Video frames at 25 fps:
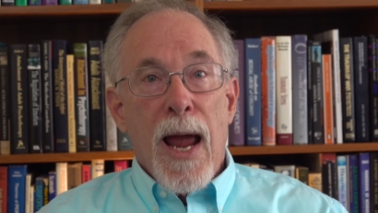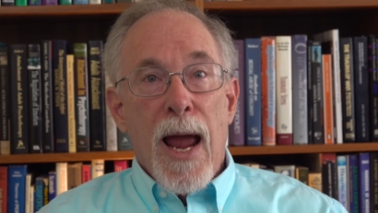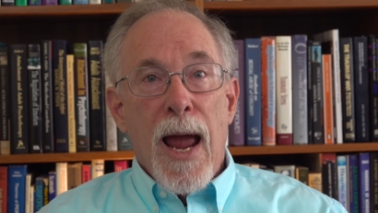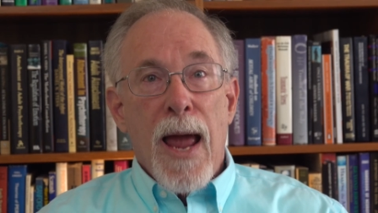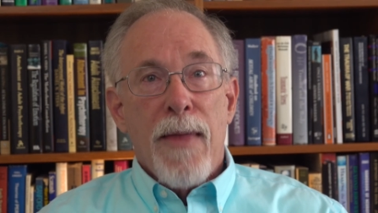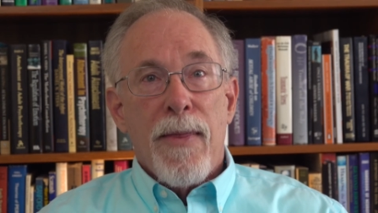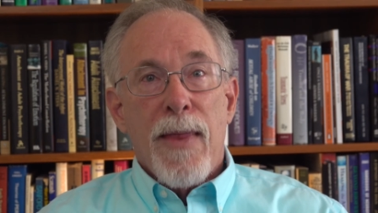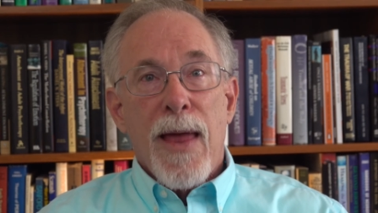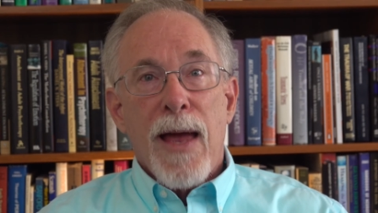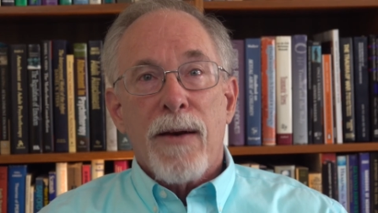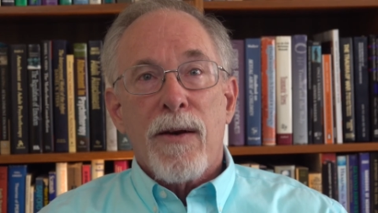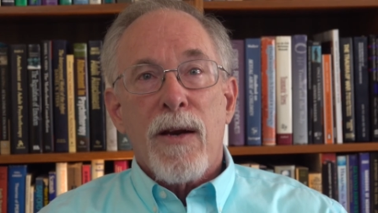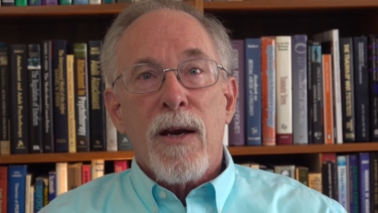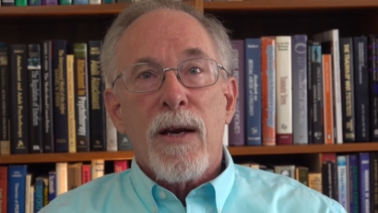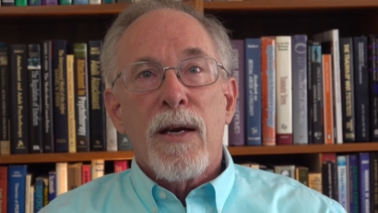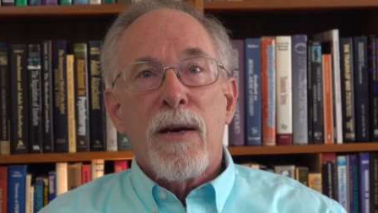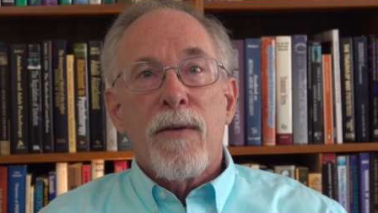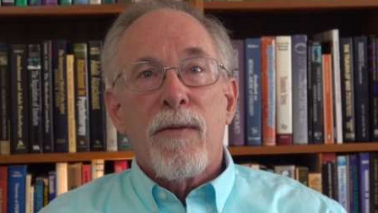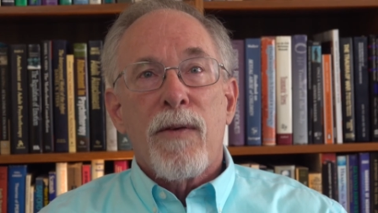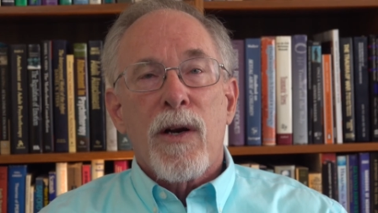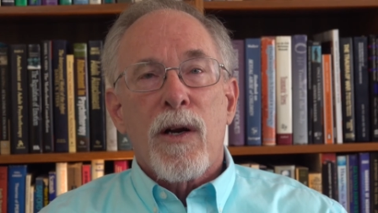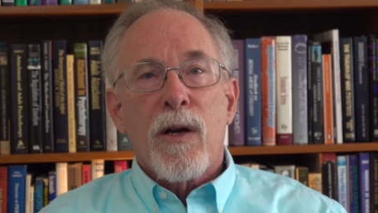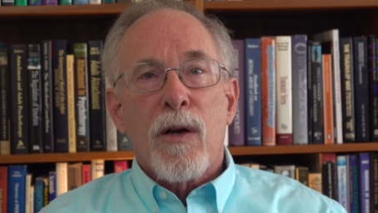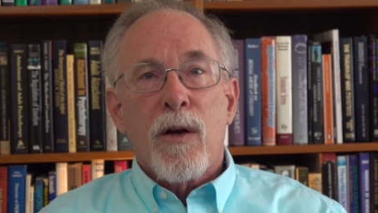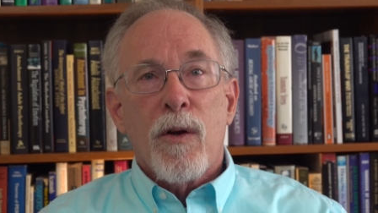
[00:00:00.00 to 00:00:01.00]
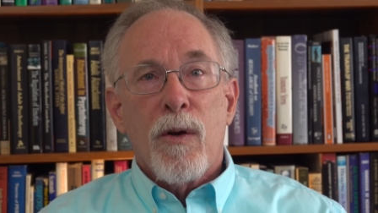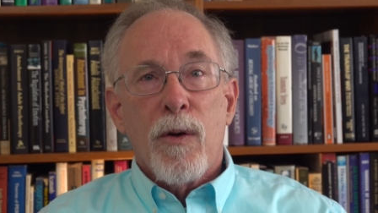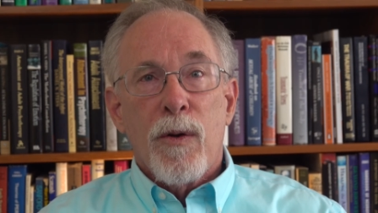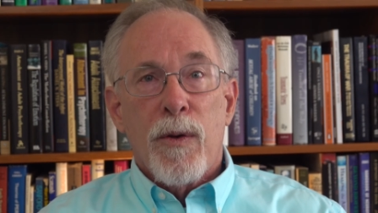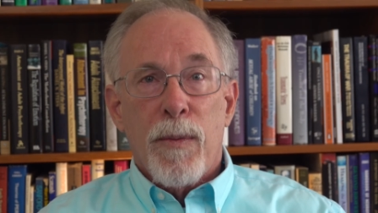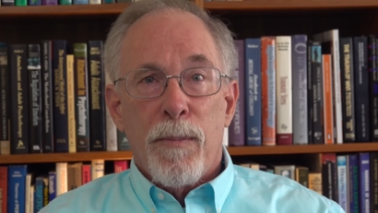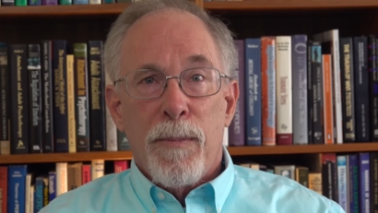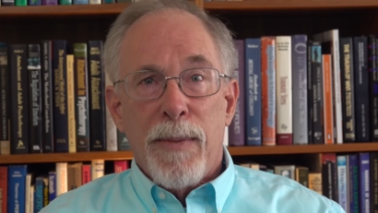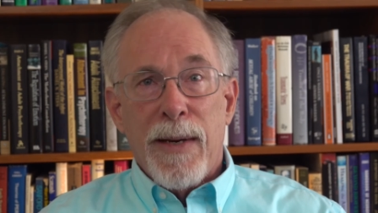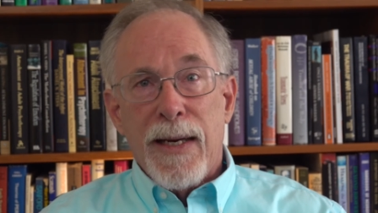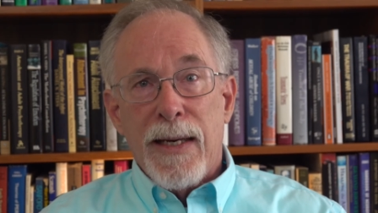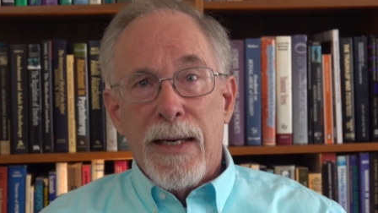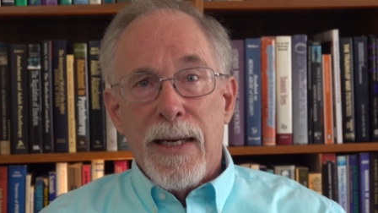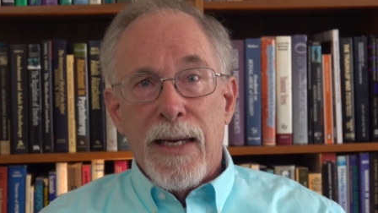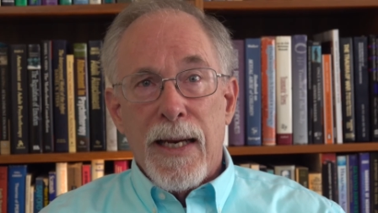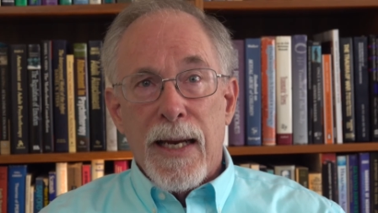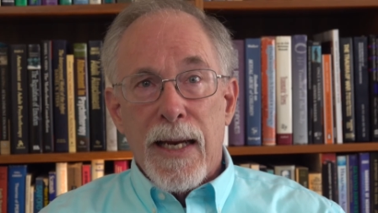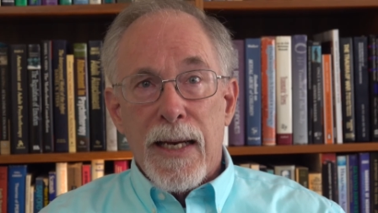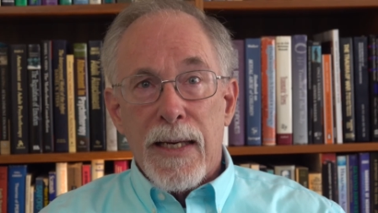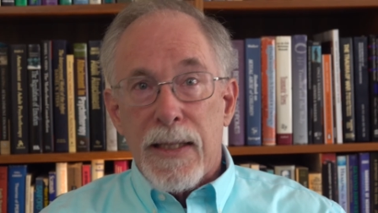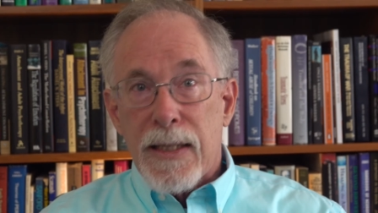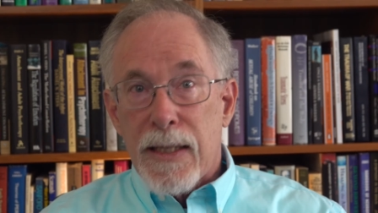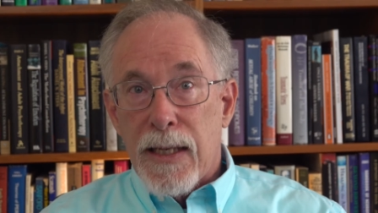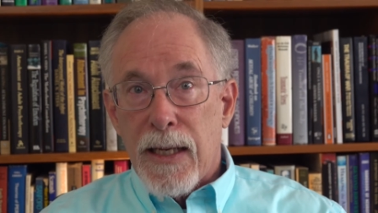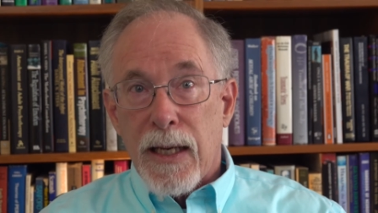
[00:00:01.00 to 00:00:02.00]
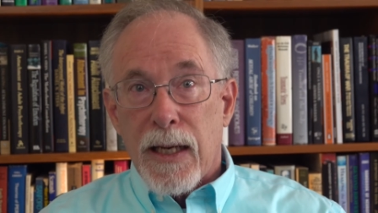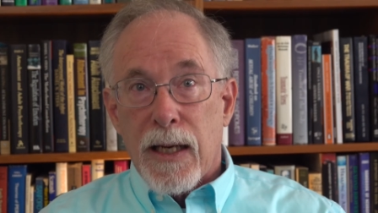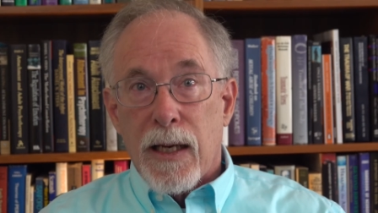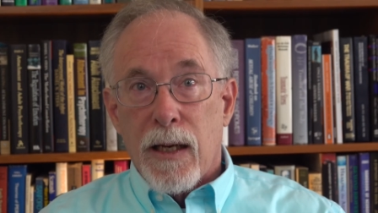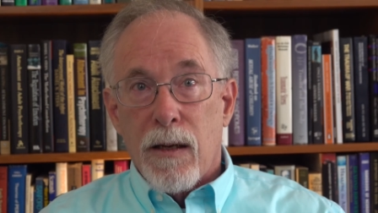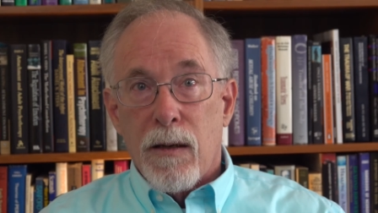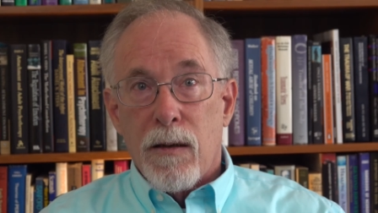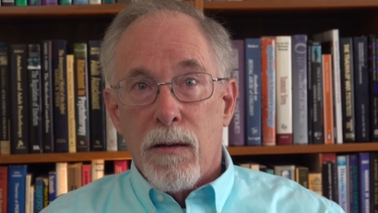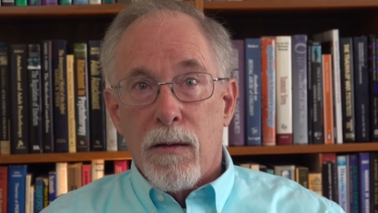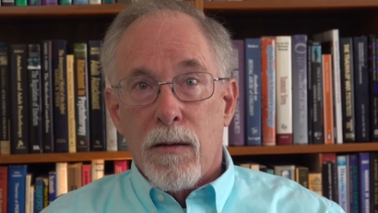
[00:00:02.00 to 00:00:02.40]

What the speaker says: and that doesn't even include the PTSD.